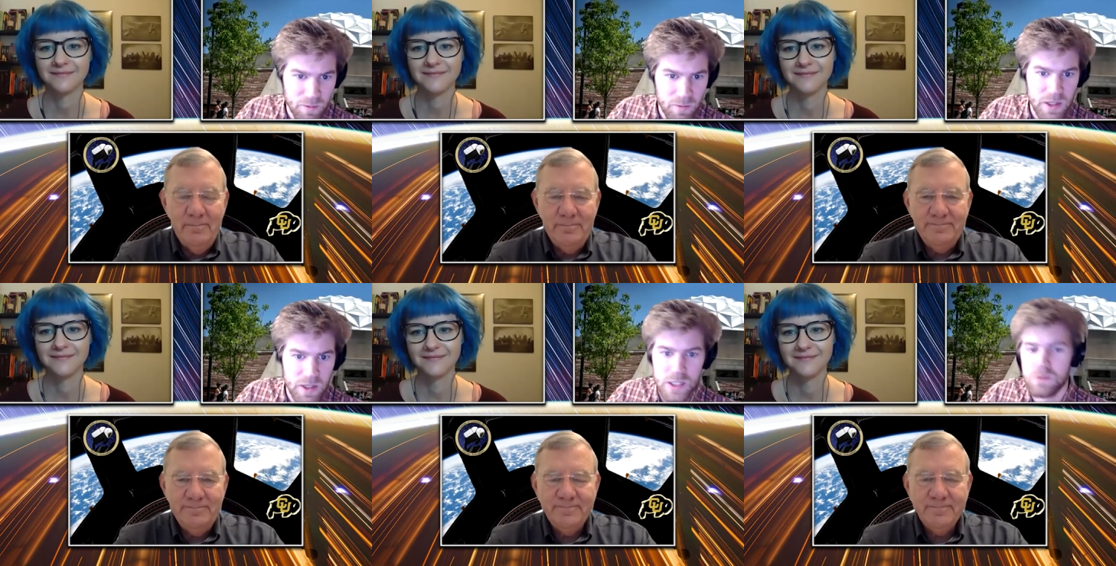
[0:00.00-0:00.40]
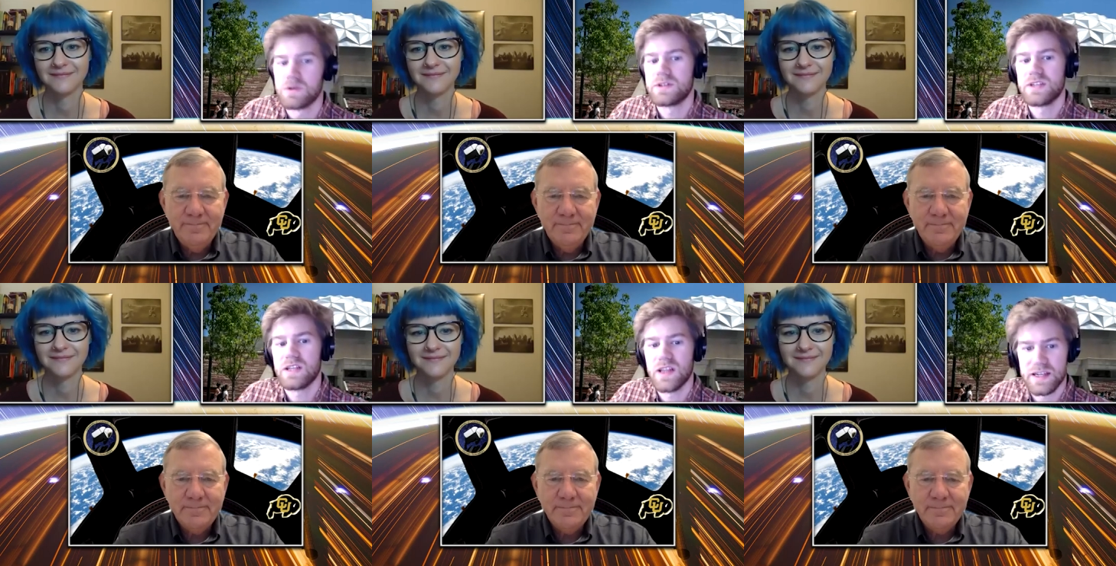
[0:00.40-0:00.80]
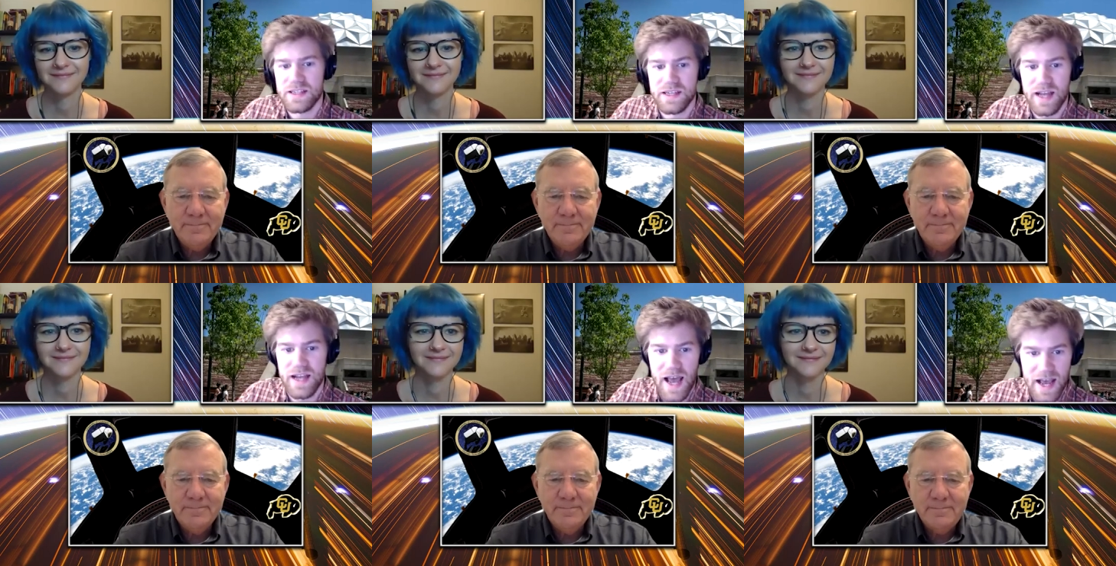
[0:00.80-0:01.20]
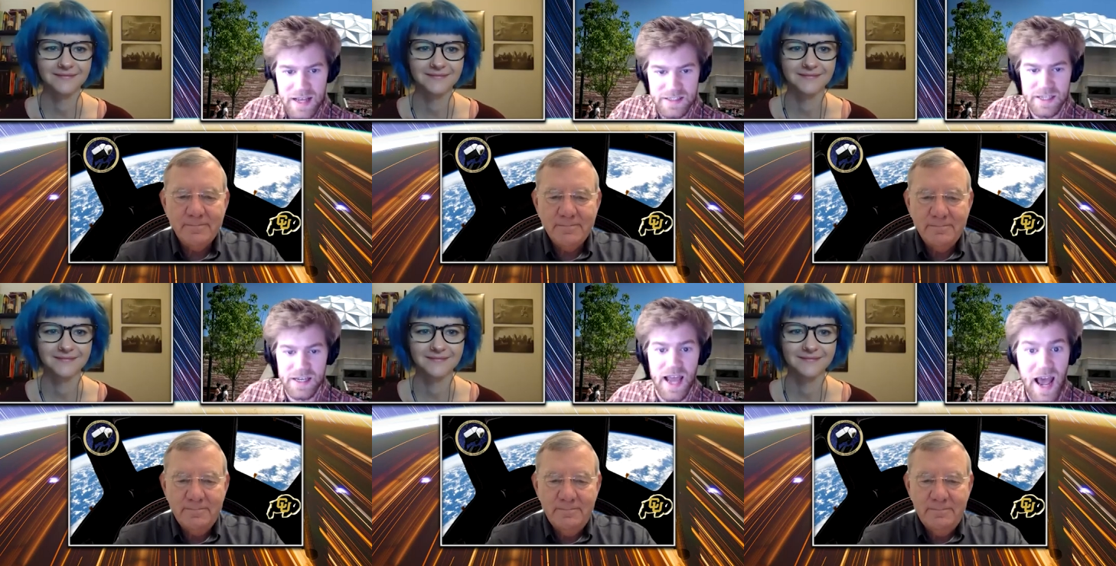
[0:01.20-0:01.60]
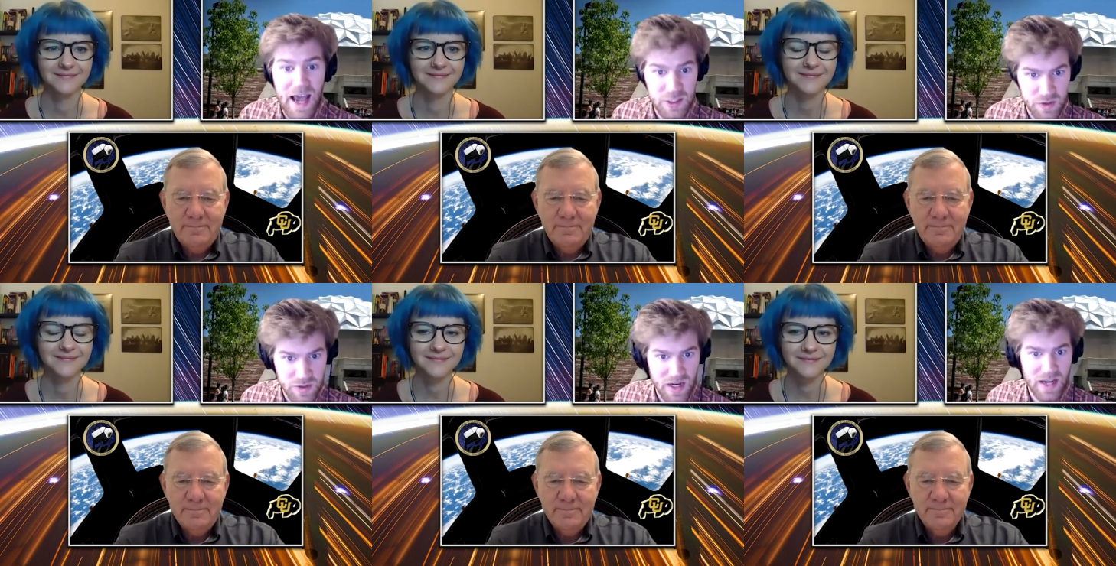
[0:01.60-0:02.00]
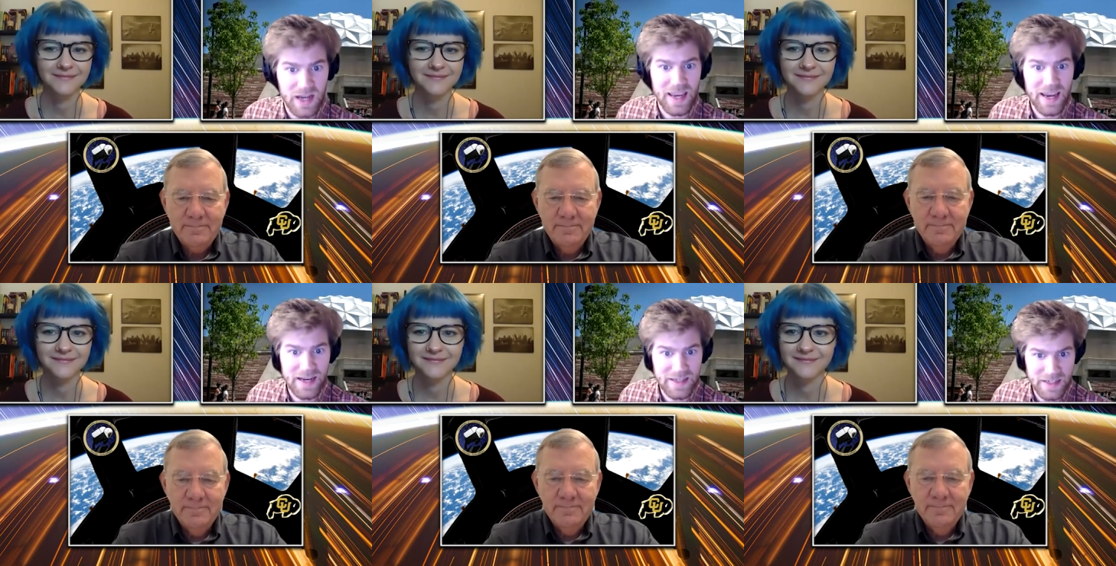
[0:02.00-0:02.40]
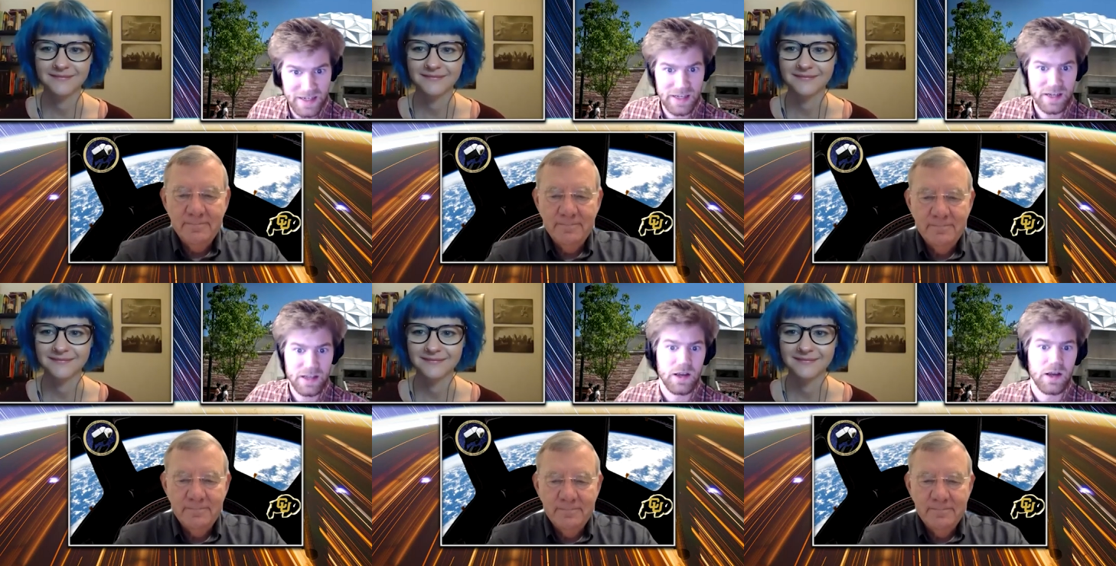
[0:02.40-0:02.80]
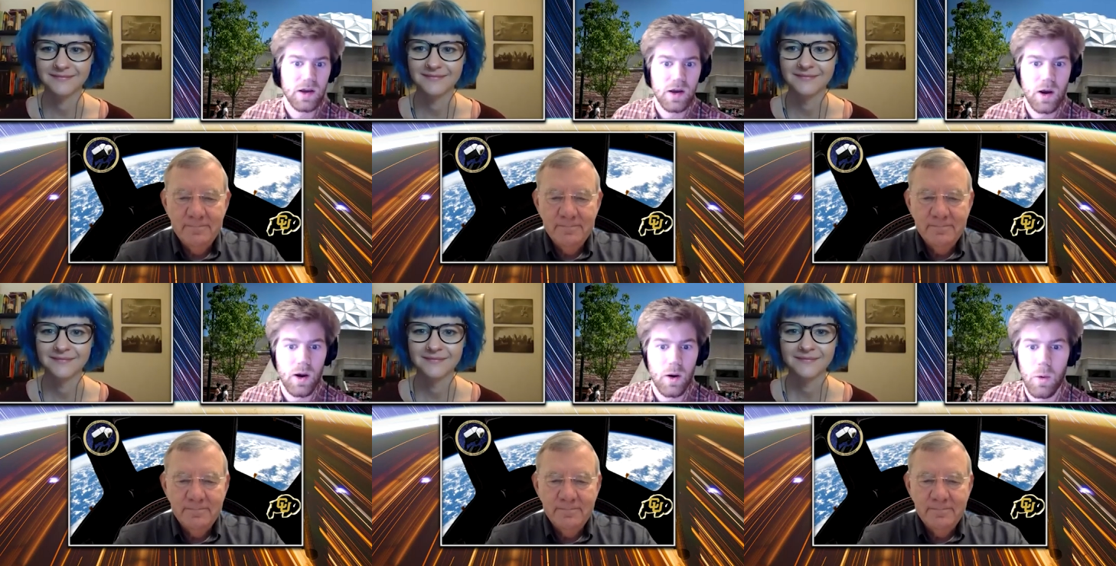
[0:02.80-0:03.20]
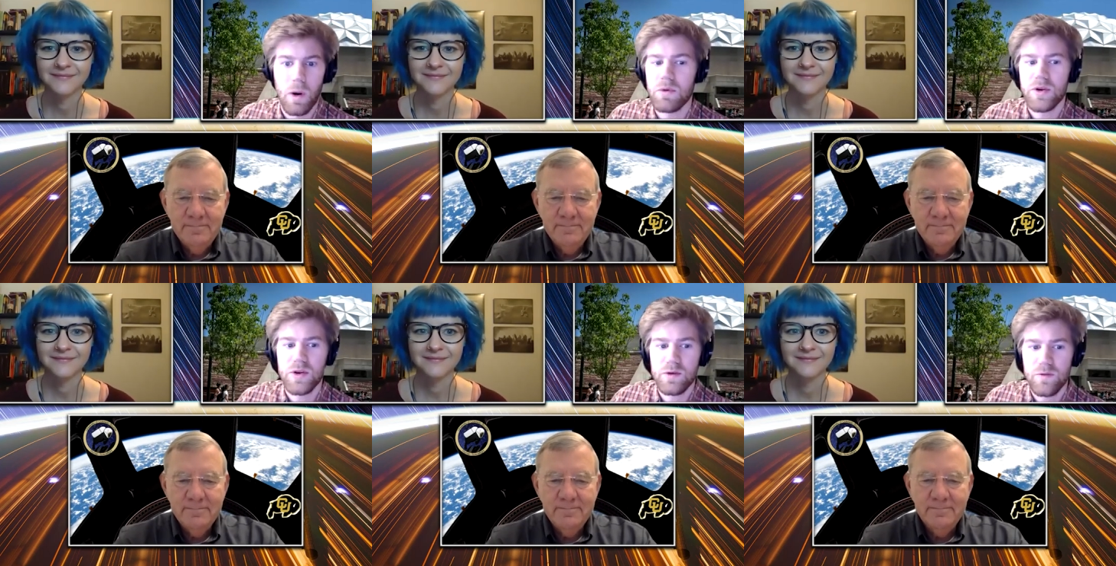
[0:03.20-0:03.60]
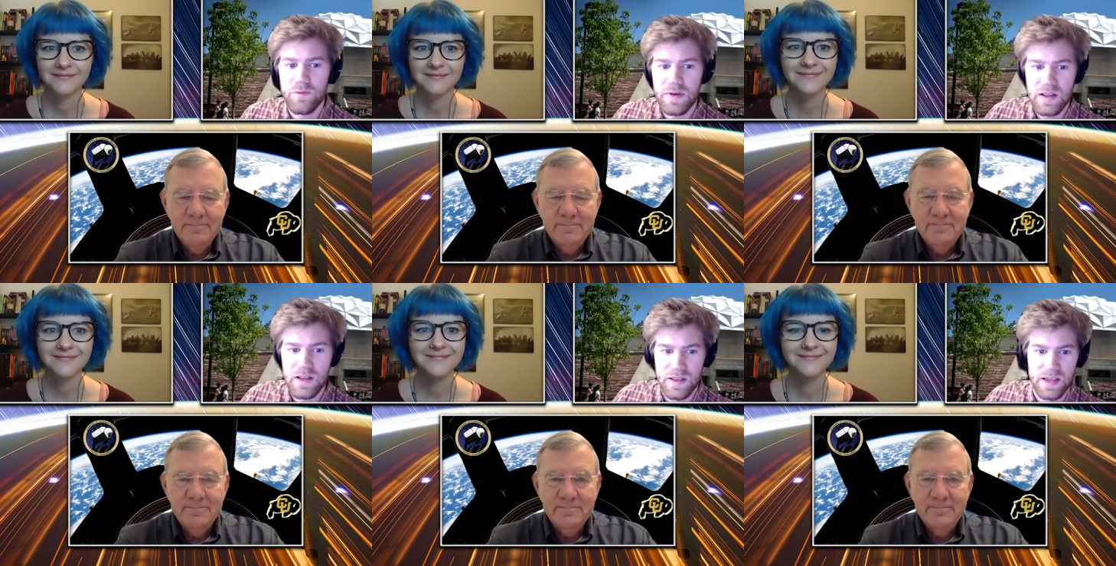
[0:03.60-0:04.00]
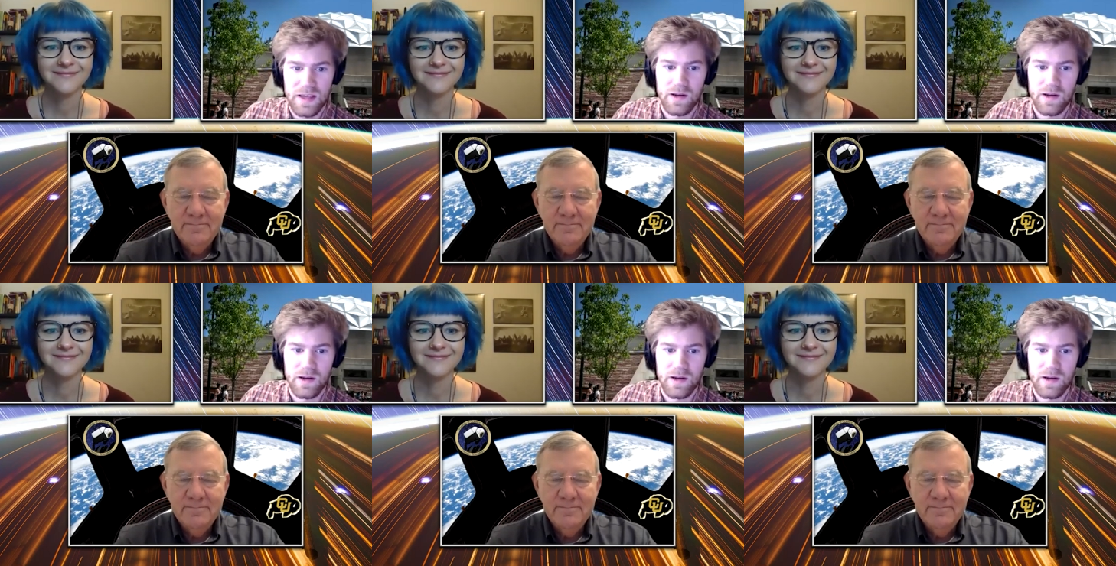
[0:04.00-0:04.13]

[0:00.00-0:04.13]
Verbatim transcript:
Speaker 1: you were selected as an astronaut candidate. What were you feeling